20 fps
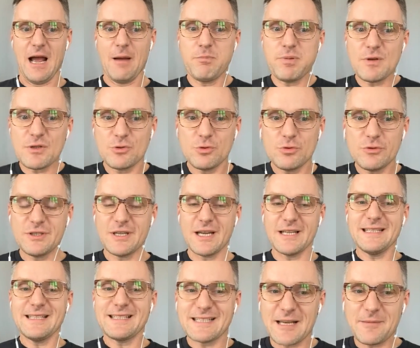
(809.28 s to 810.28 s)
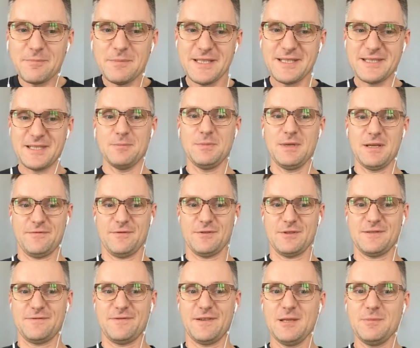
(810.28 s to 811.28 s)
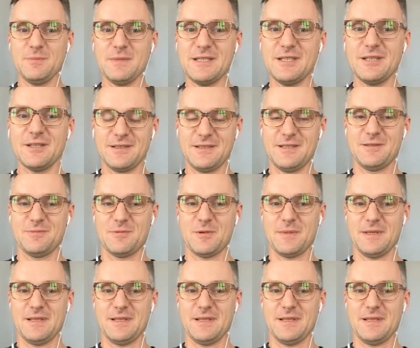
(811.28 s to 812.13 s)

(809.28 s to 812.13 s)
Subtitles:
They gave it to themselves by their own idiocy.